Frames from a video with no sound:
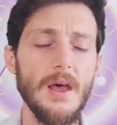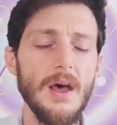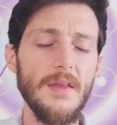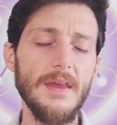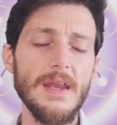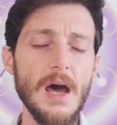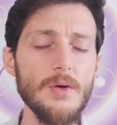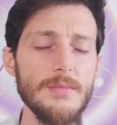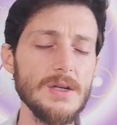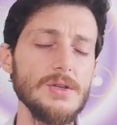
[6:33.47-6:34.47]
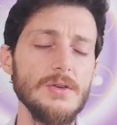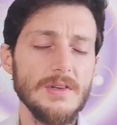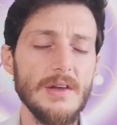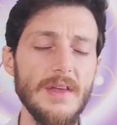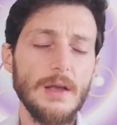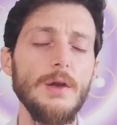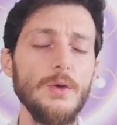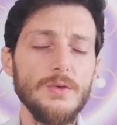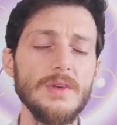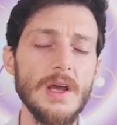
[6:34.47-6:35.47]
And then now imagine yourself like
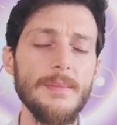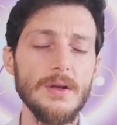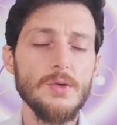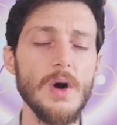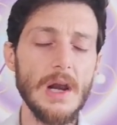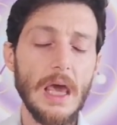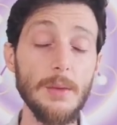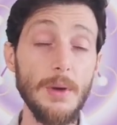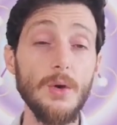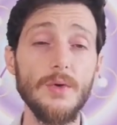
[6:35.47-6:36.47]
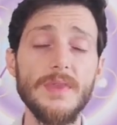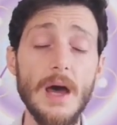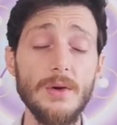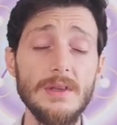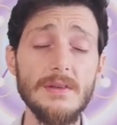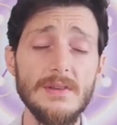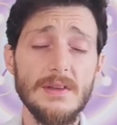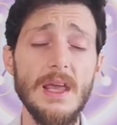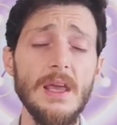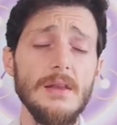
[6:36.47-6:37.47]
loosen up and you are like a balloon. Now in this
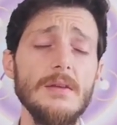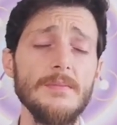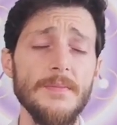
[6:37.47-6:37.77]
state,